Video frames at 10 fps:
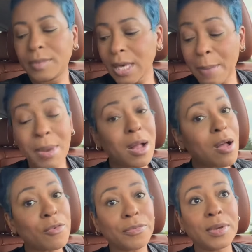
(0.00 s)
Got my
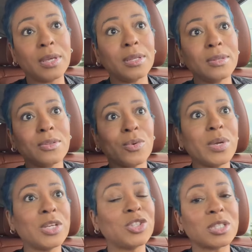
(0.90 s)
coffee, so we
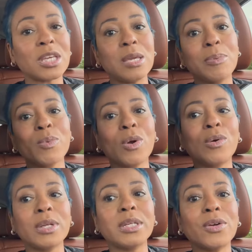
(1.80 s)
can just keep it
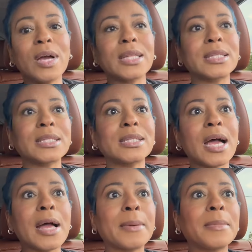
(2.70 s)
rolling. Don't have to
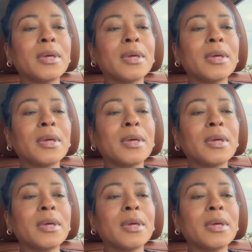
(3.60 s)
stop.